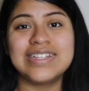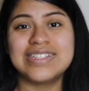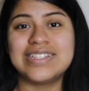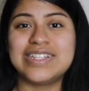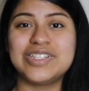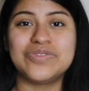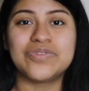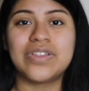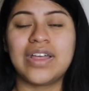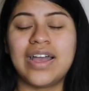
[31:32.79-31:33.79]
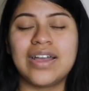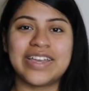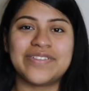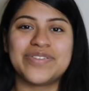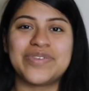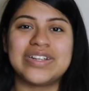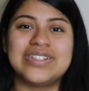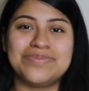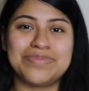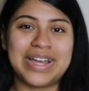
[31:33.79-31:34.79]
stay tuned for that. Thank you for
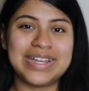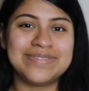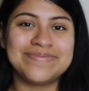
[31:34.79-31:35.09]
watching. Bye.